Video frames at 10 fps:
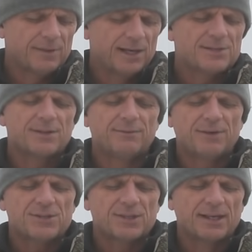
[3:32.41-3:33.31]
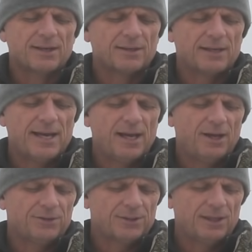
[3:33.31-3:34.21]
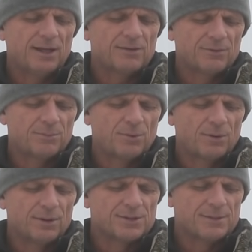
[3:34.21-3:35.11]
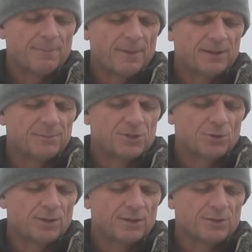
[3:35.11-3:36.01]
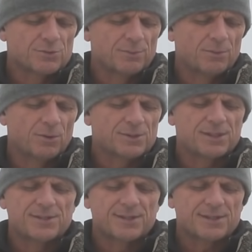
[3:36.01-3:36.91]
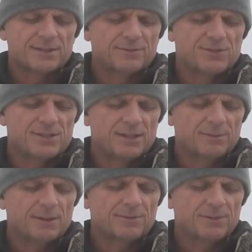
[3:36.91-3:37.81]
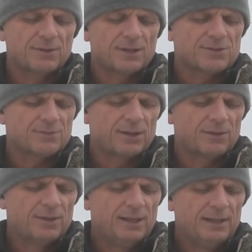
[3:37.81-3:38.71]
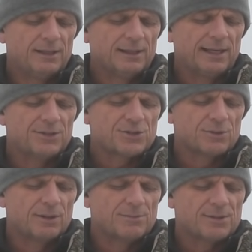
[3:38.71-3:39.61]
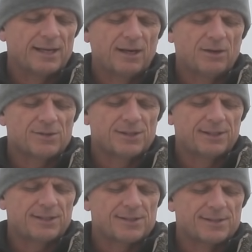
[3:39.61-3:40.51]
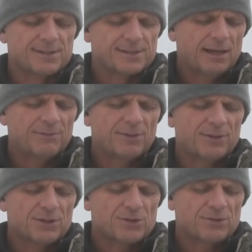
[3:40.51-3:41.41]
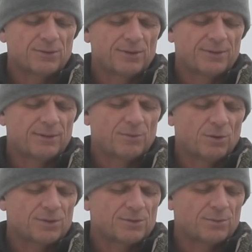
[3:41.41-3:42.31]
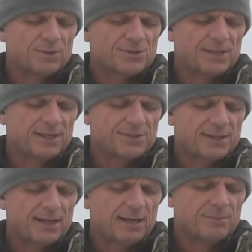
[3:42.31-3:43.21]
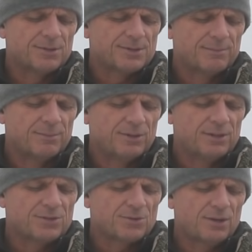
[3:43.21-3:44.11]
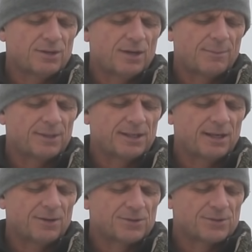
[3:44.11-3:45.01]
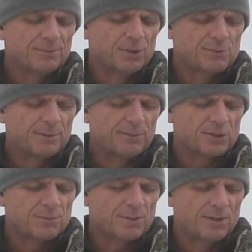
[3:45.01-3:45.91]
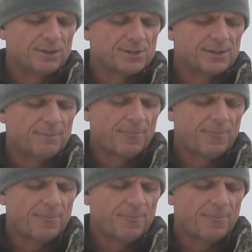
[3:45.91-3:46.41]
As an investigator, I handled a lot of reports, and the majority of those reports consisted of seeing Bigfoot cross the road, loud screams and howls at the distances, having things thrown at them or towards tents and cabins. These are all common encounters that most people experience.